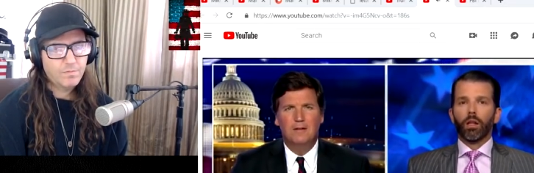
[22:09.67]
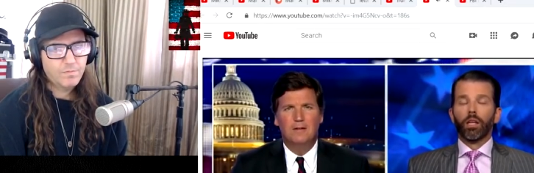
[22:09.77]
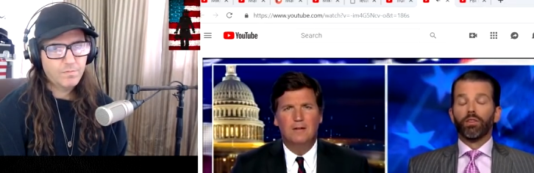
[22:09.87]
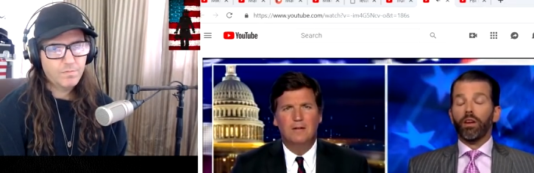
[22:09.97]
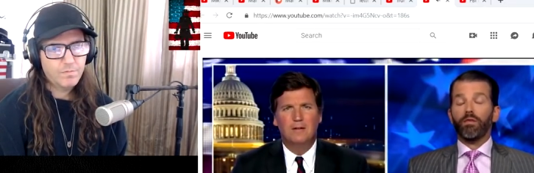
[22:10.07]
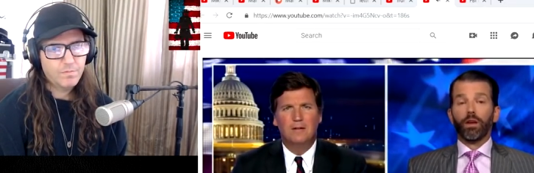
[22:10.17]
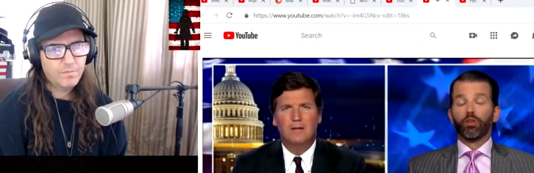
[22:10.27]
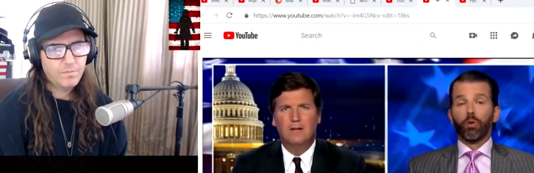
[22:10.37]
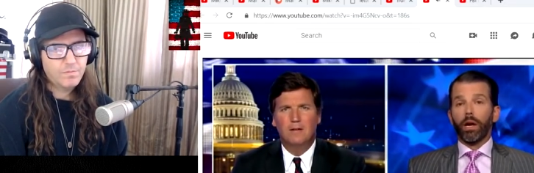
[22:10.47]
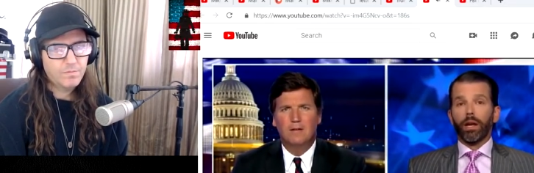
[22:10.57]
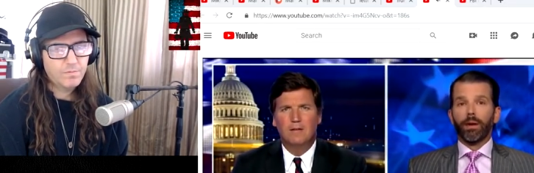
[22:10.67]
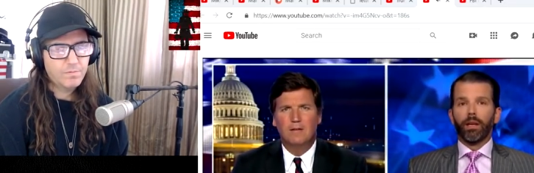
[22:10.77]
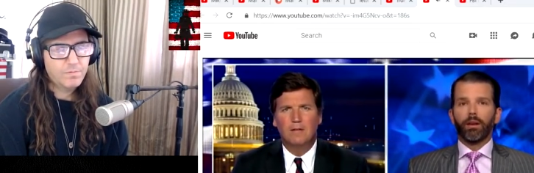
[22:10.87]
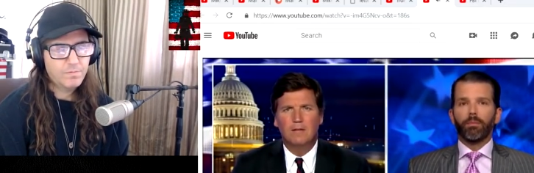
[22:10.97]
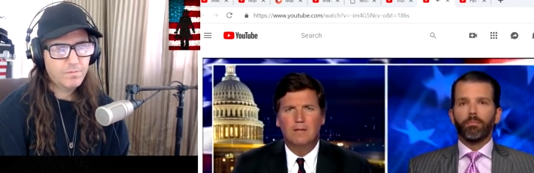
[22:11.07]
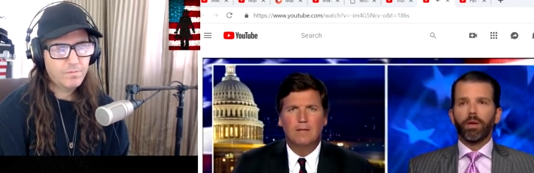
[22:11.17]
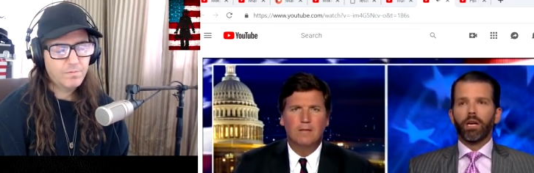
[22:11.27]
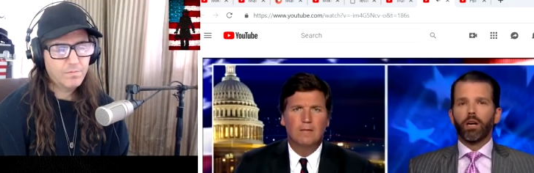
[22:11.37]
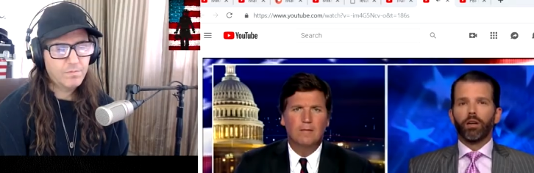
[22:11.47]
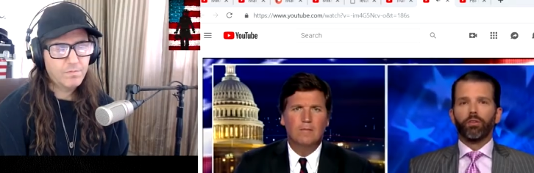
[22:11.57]
Speaker 1: Listen, it feels great. I mean,
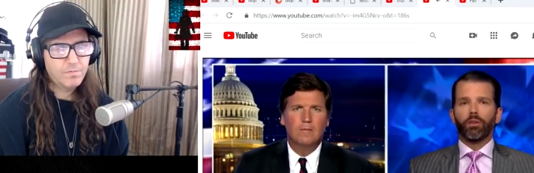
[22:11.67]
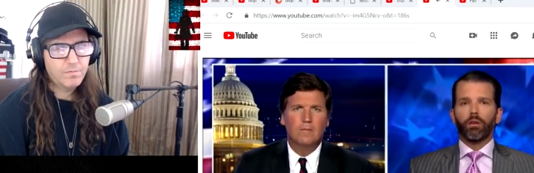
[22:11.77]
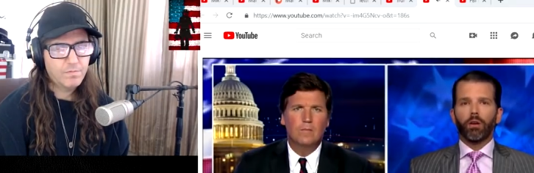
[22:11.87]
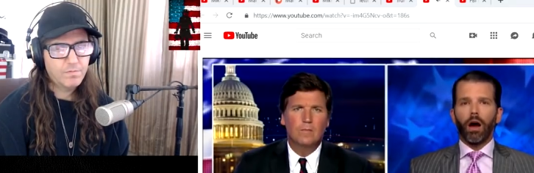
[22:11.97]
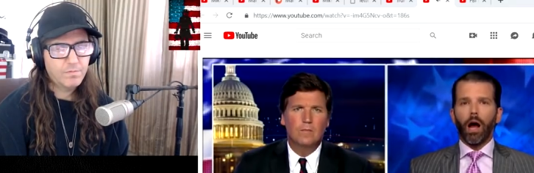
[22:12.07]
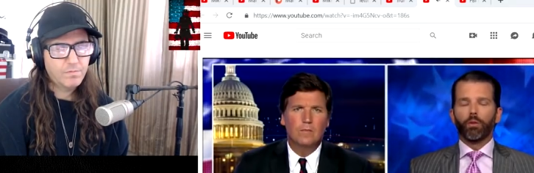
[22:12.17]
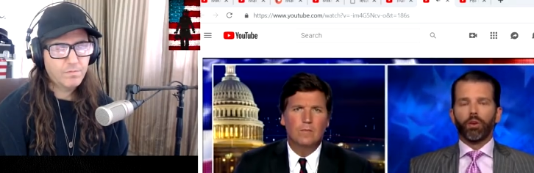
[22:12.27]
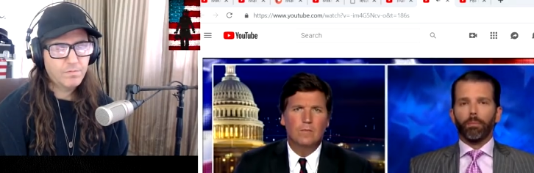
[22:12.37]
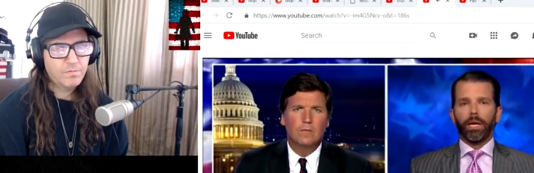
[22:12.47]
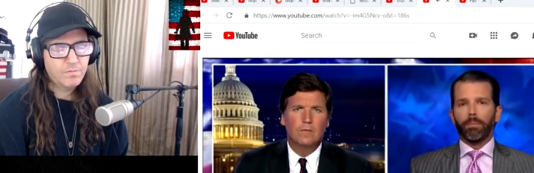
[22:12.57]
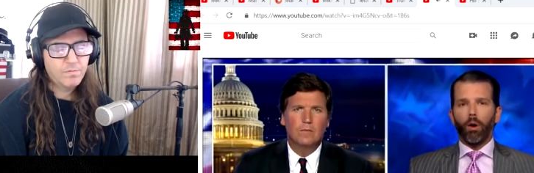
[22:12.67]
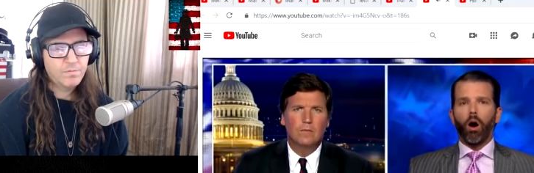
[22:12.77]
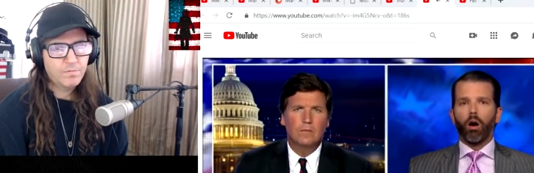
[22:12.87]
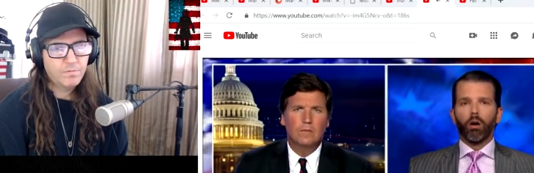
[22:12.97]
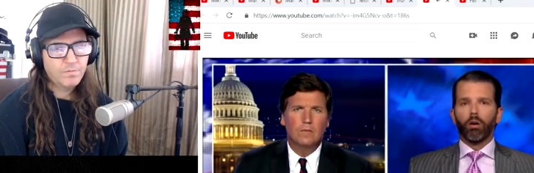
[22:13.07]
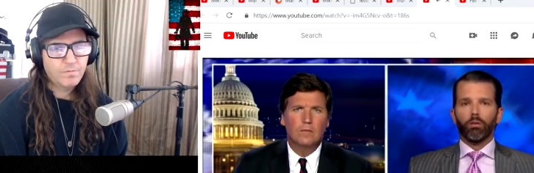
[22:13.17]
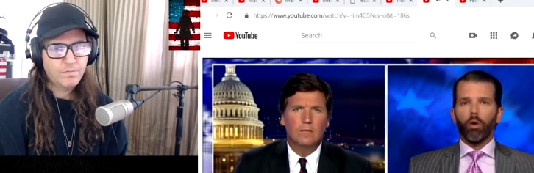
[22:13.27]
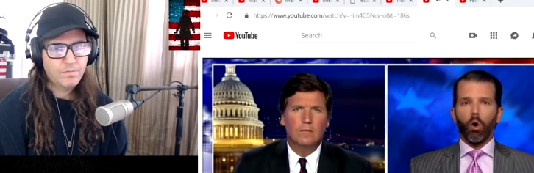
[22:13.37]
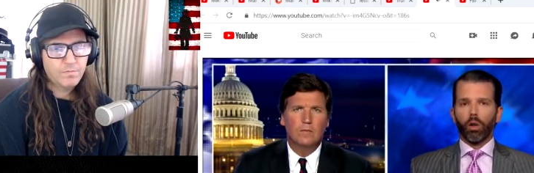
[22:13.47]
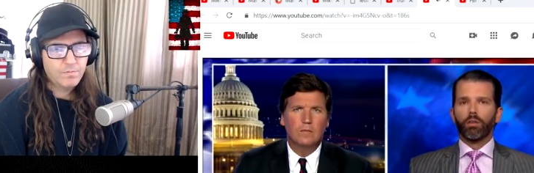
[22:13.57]
because I was a big part
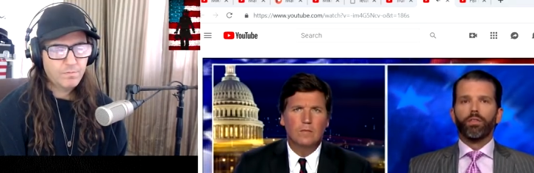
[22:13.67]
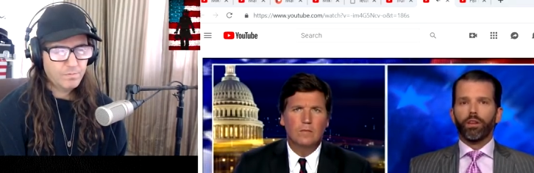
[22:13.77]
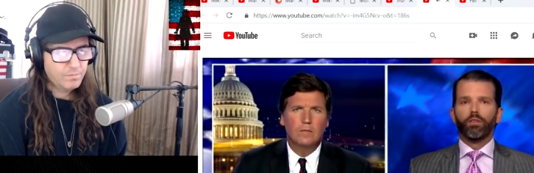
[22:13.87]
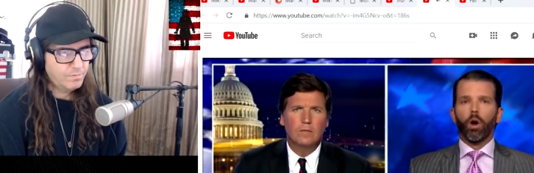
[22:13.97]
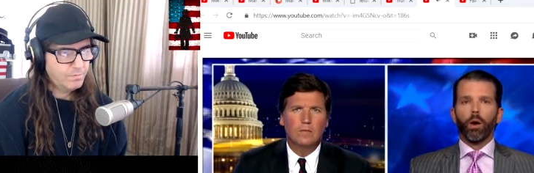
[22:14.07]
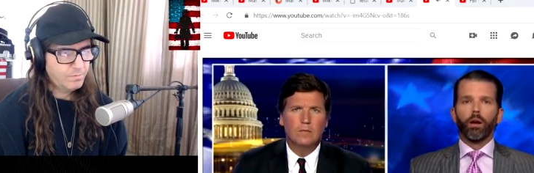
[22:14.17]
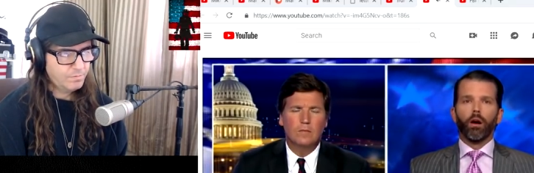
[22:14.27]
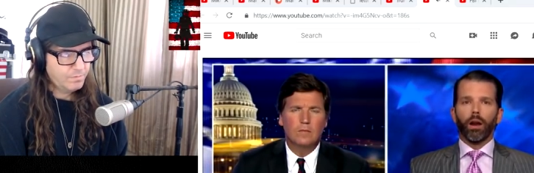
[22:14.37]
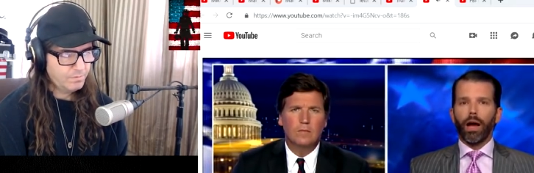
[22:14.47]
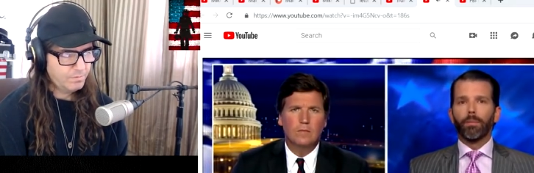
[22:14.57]
of all of this going on.